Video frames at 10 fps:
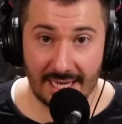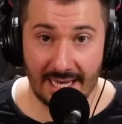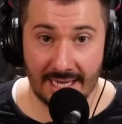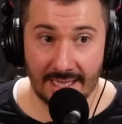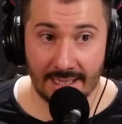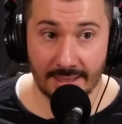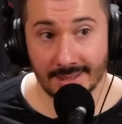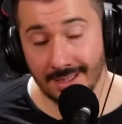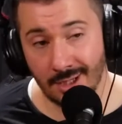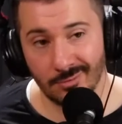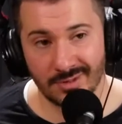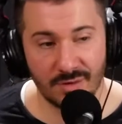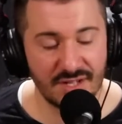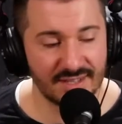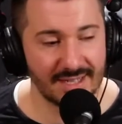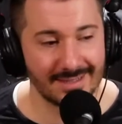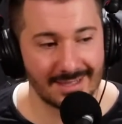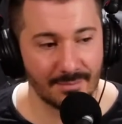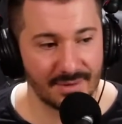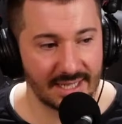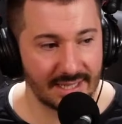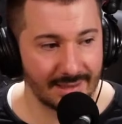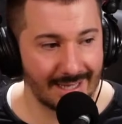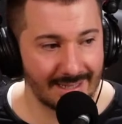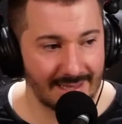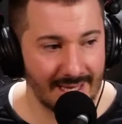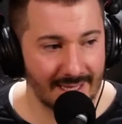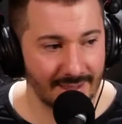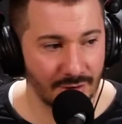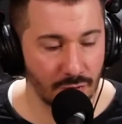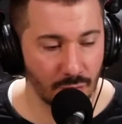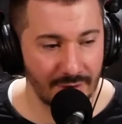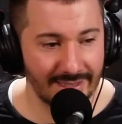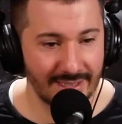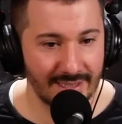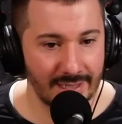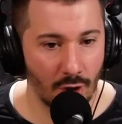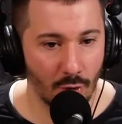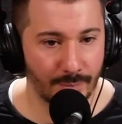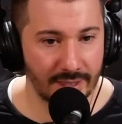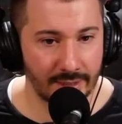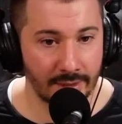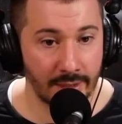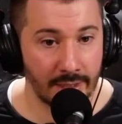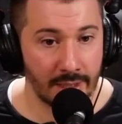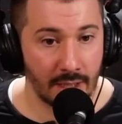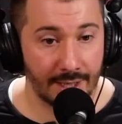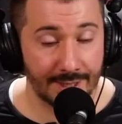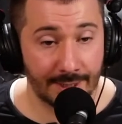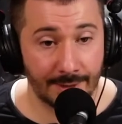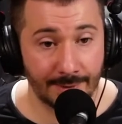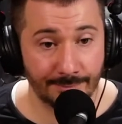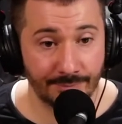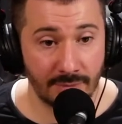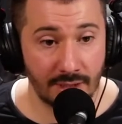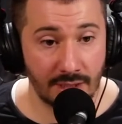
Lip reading: And when you send something in like that, and you're really hoping, it